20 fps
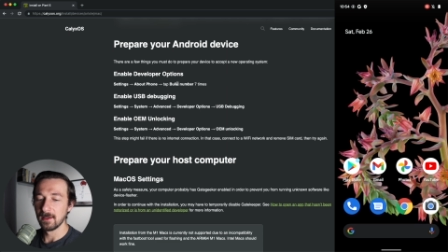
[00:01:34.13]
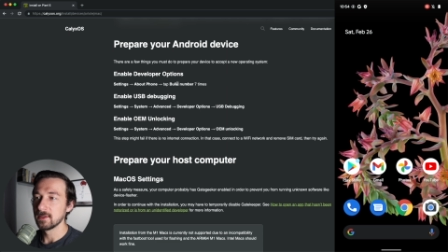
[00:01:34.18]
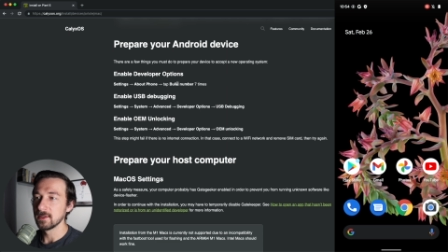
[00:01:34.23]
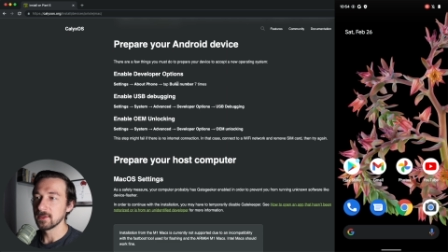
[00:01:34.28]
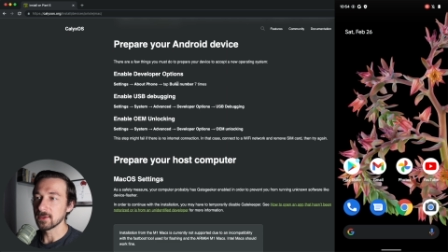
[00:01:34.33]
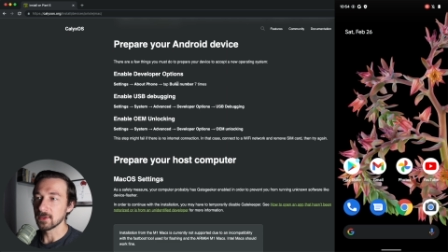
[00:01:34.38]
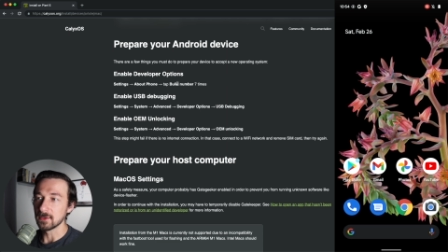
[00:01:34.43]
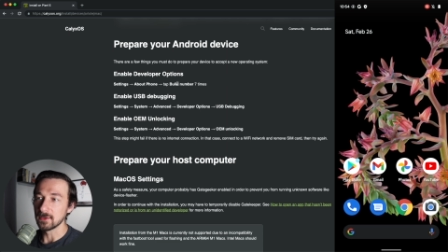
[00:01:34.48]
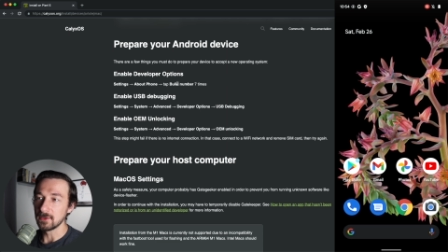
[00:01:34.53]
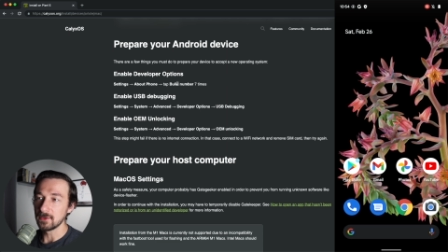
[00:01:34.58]

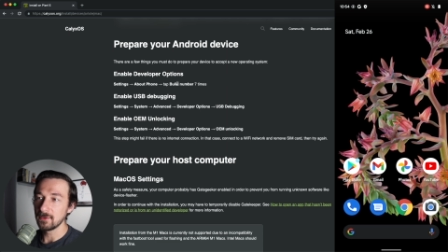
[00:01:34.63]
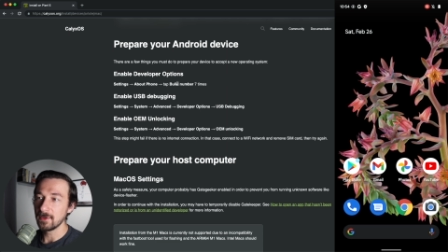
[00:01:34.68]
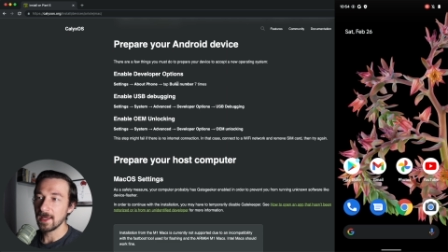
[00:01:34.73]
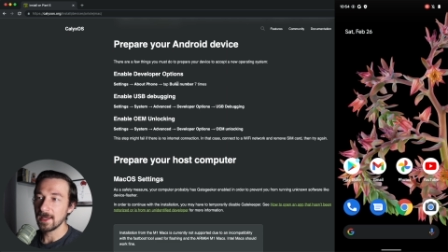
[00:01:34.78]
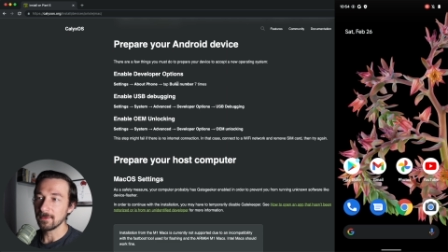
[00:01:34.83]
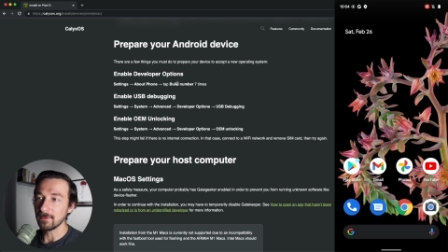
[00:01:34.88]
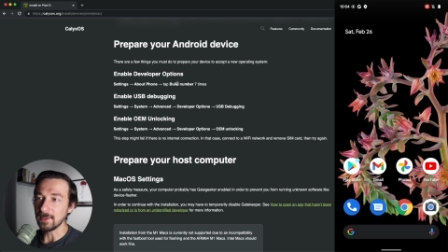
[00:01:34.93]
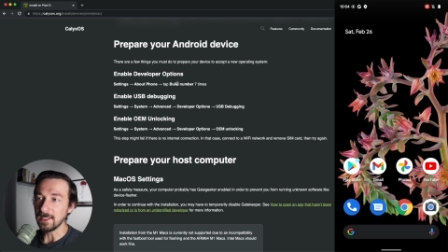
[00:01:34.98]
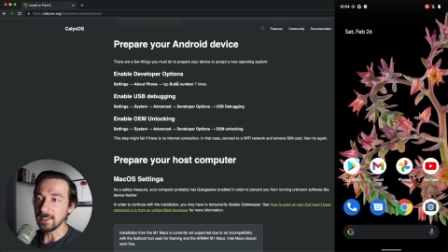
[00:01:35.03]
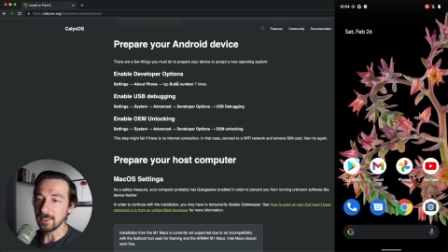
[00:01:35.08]
So to do
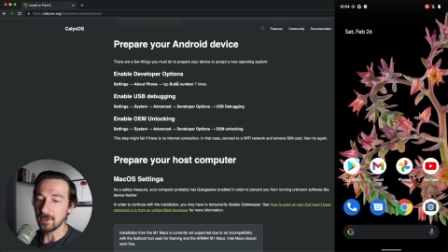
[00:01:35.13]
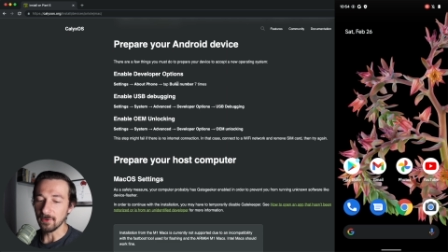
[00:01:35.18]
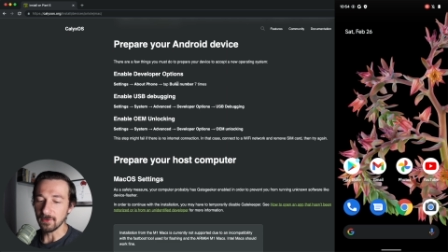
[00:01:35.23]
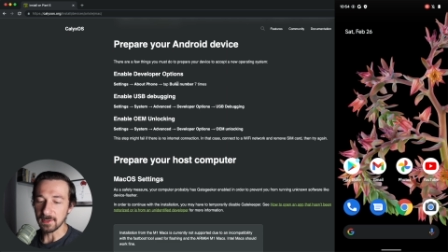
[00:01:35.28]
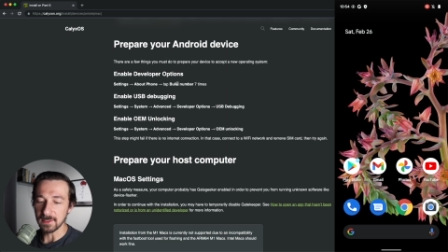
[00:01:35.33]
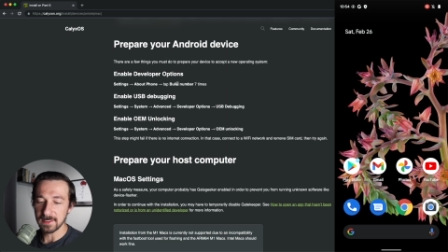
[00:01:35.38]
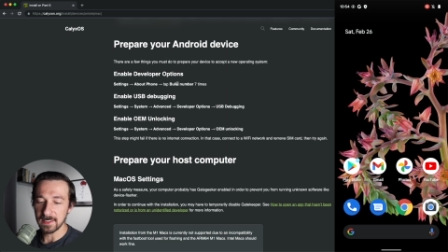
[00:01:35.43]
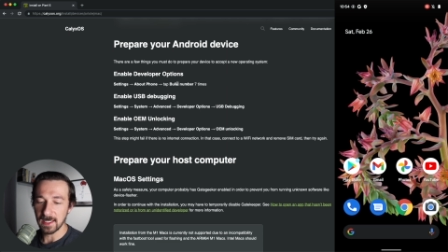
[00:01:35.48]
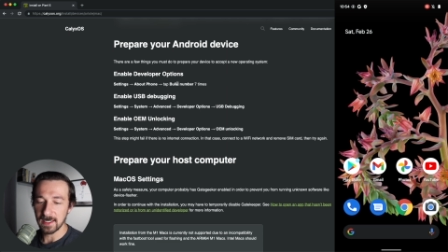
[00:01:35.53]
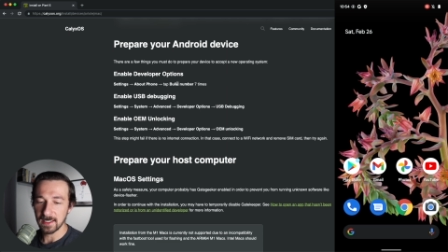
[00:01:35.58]
that, we need to go into
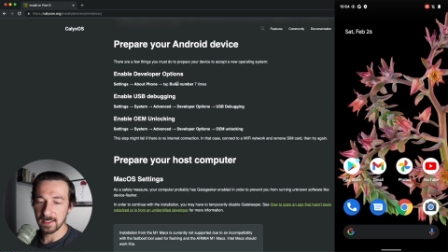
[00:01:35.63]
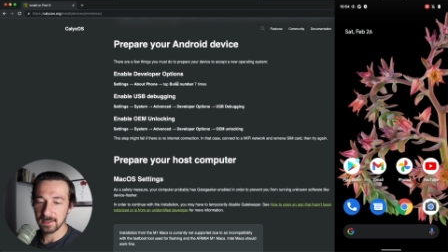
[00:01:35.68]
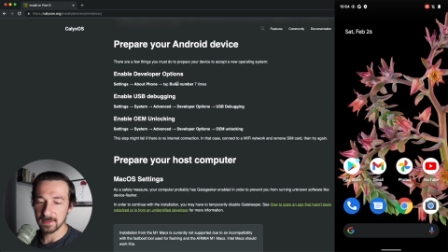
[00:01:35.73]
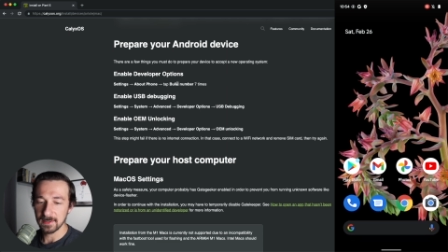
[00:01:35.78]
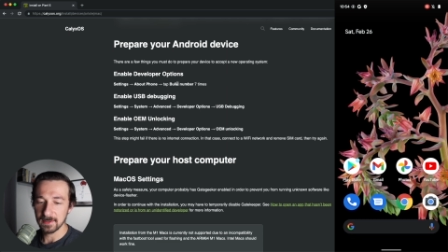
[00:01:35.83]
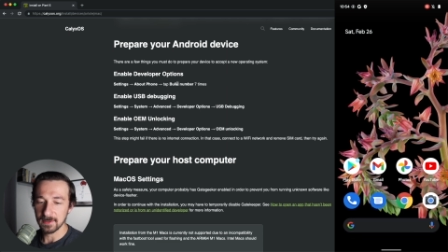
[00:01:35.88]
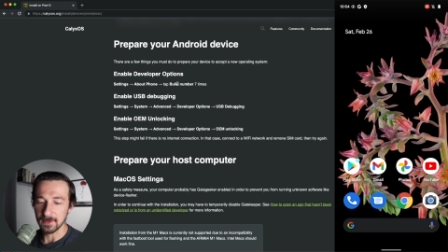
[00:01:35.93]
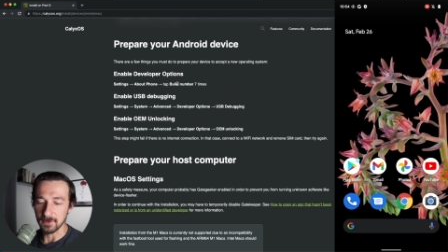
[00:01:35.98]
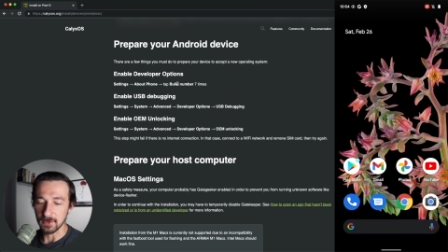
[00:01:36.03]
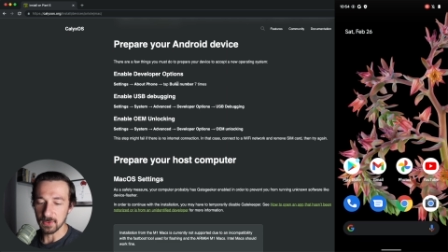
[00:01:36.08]
settings.
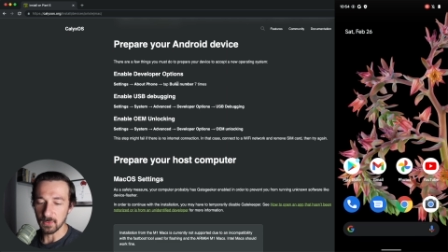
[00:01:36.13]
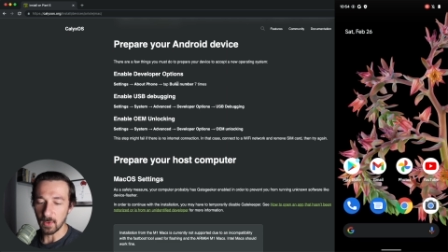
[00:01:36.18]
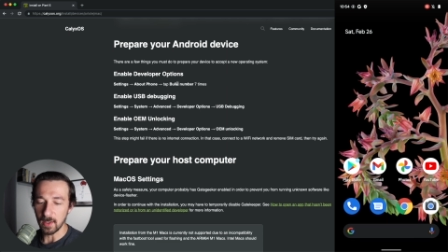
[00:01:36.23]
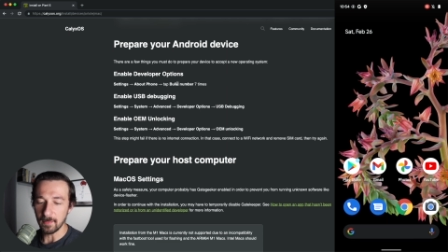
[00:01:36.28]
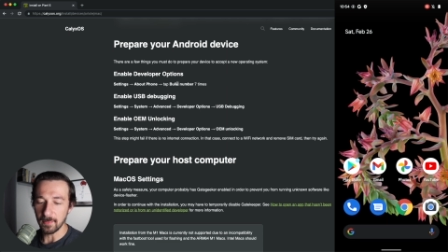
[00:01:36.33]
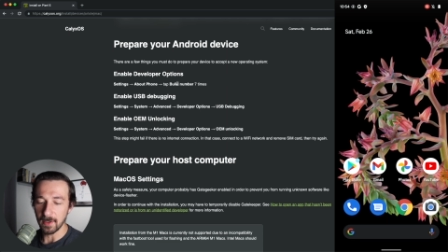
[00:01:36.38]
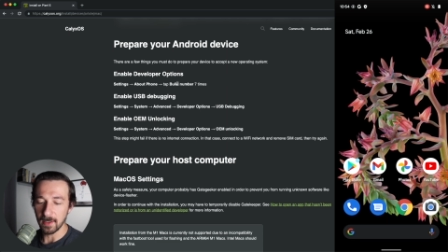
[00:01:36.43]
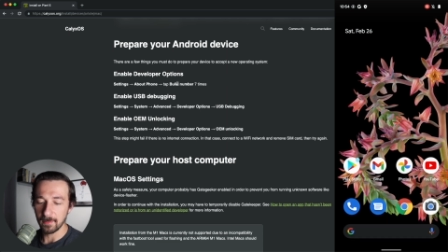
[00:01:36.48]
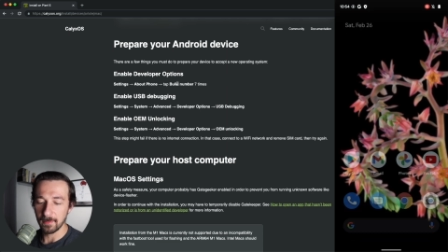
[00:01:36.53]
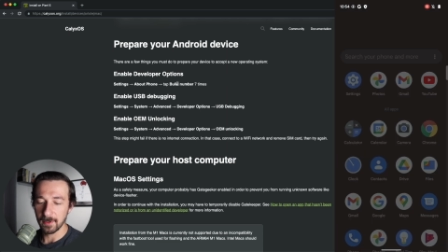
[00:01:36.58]
So
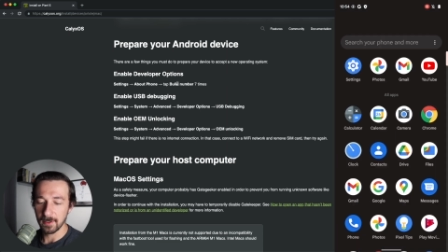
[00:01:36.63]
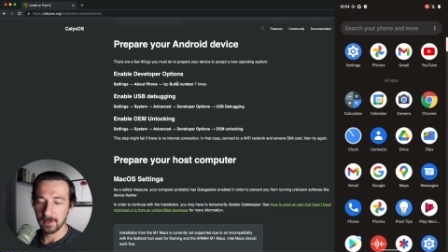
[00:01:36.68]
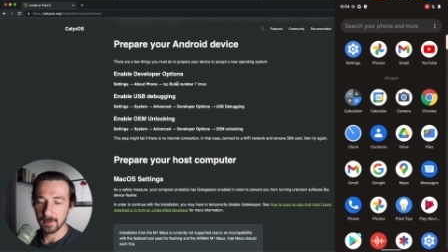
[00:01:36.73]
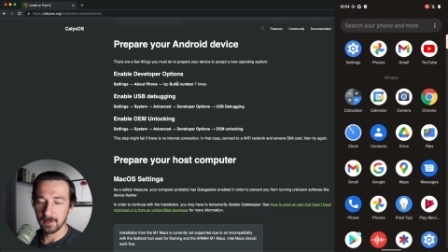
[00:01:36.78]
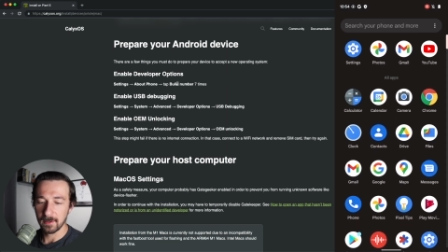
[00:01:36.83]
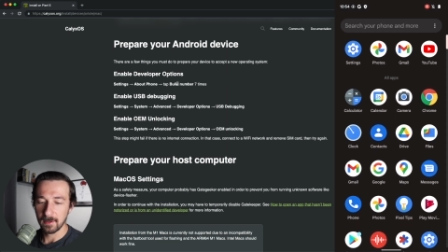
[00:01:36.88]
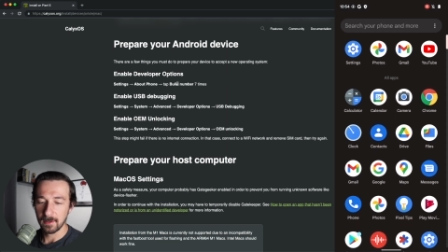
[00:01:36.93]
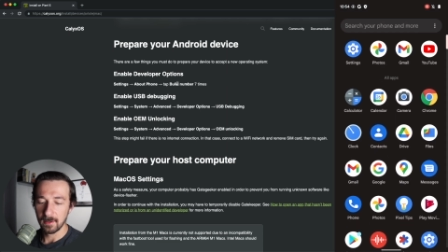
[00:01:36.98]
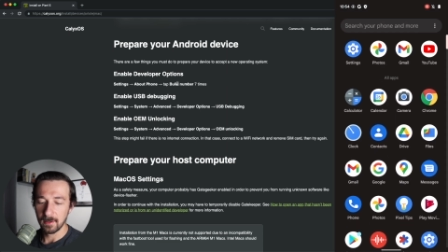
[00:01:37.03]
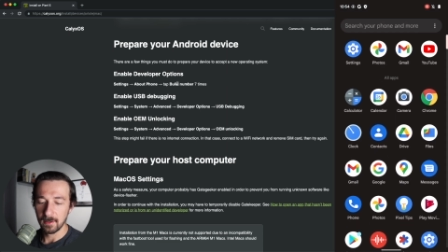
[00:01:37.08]
swipe up,
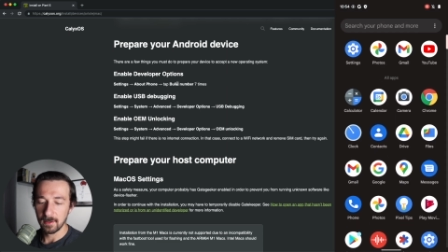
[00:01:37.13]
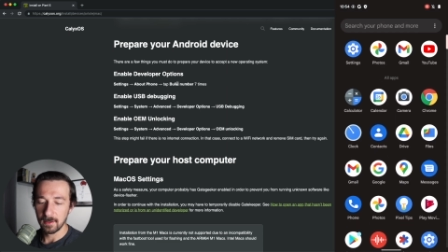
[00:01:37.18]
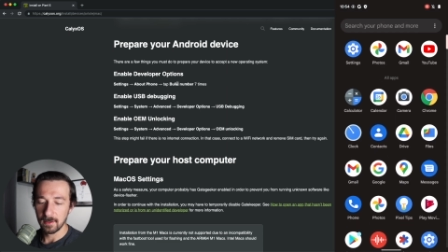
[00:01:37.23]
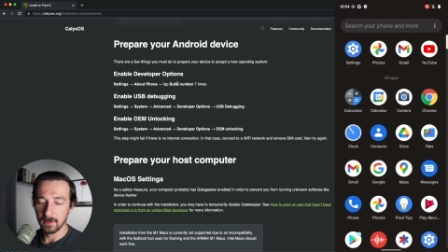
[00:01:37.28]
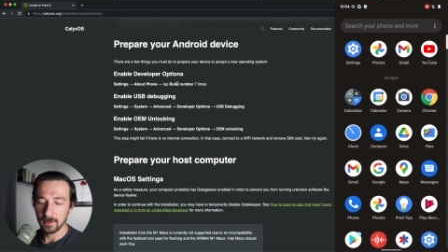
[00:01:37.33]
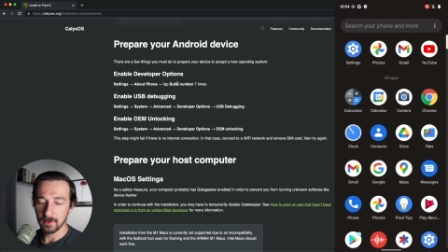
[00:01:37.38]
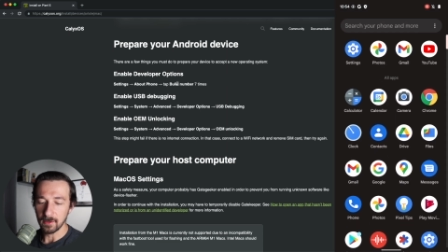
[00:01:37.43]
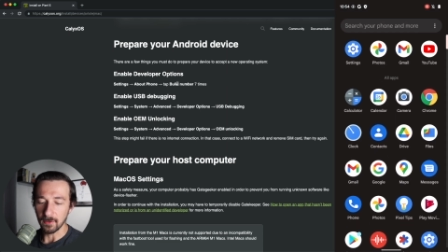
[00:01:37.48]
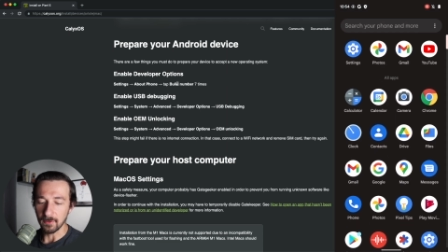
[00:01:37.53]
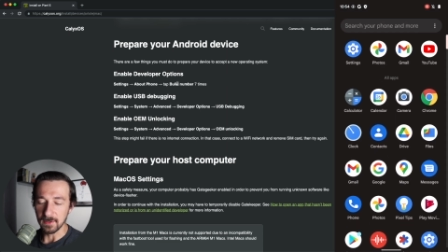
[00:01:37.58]

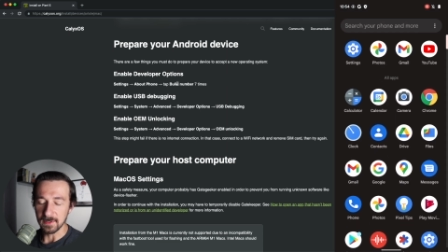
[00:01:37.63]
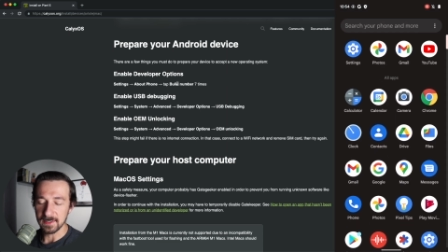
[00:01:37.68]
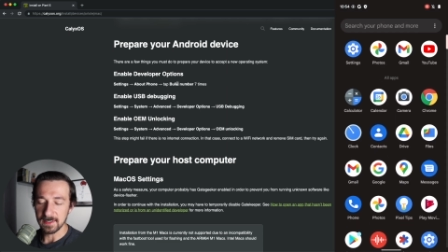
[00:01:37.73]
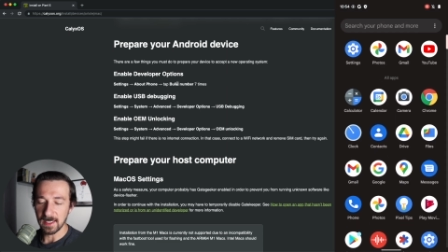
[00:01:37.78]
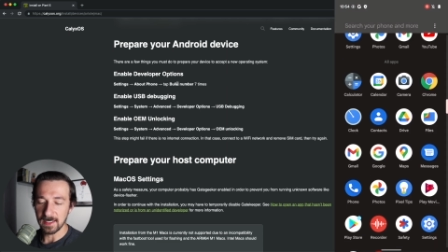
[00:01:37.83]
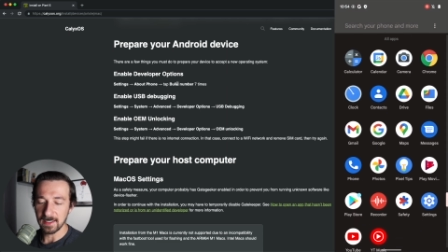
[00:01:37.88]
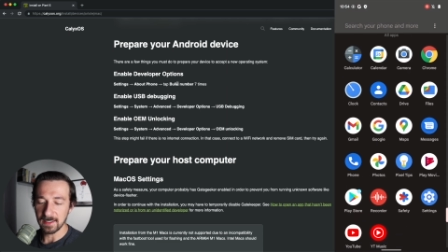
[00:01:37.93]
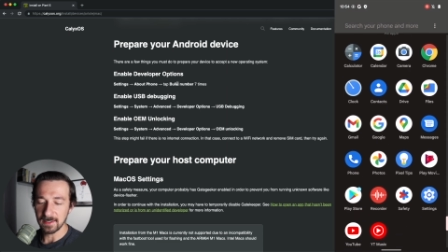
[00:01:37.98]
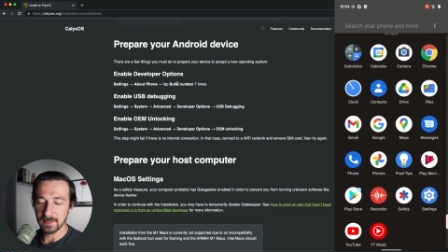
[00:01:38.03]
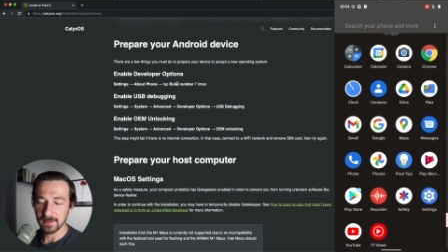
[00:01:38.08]
go to
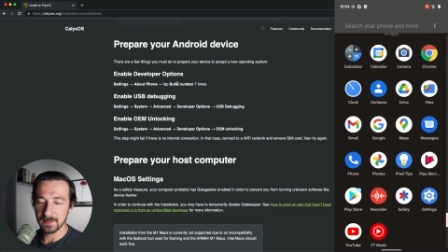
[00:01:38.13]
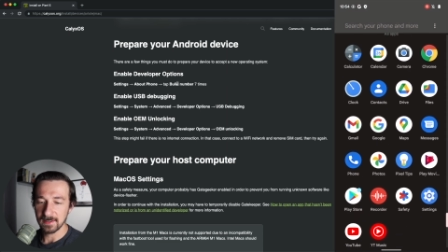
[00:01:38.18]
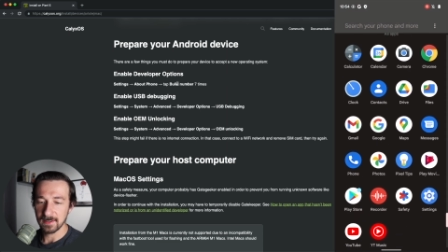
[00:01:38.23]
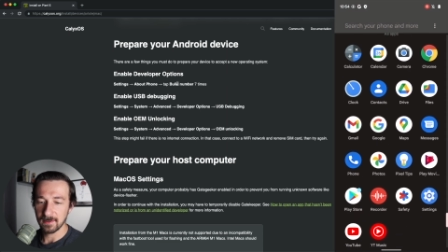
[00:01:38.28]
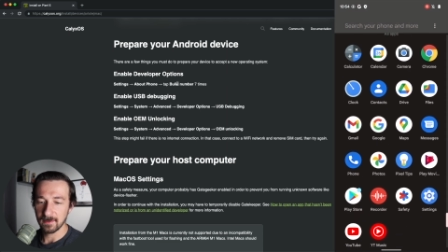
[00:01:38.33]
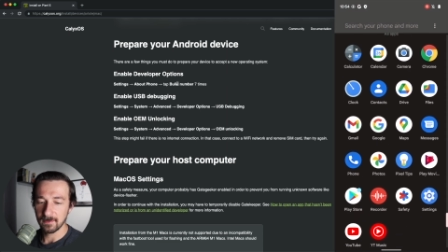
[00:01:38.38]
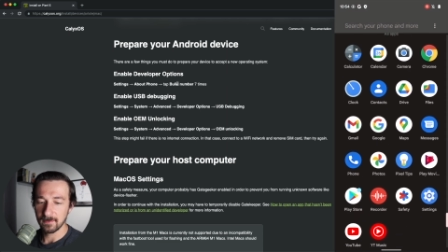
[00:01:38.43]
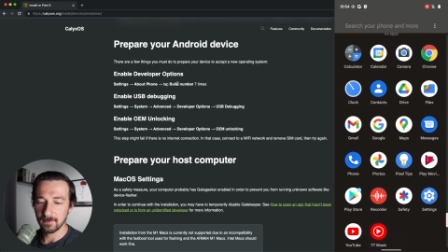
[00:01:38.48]
settings,